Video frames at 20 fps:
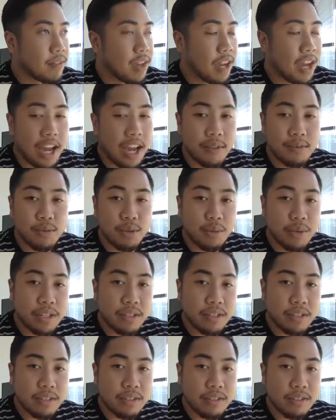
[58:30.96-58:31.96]
I have no
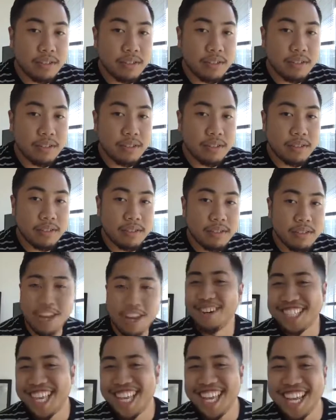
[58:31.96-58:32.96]
weakness.
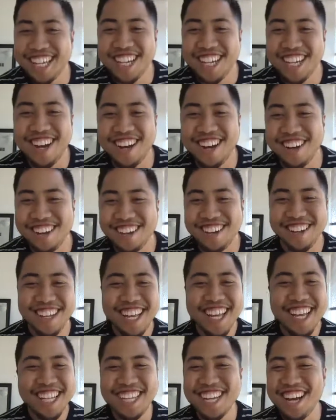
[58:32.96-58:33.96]
I'm just kidding.
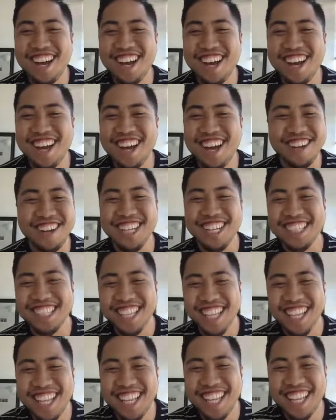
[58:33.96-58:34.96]
No, I'm just
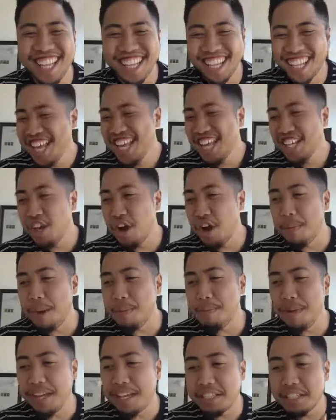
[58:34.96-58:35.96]
kidding. No,
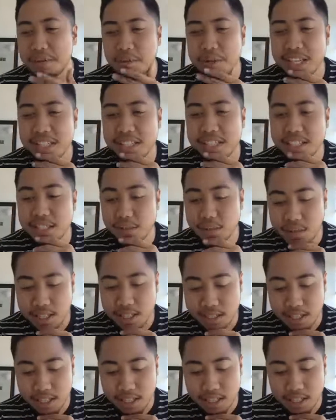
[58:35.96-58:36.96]
my biggest weakness
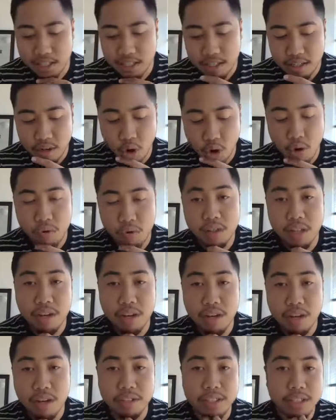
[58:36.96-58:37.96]
was over
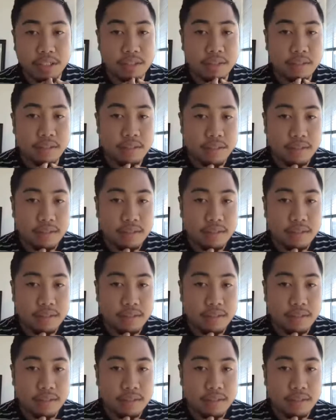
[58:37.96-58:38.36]
leveraging.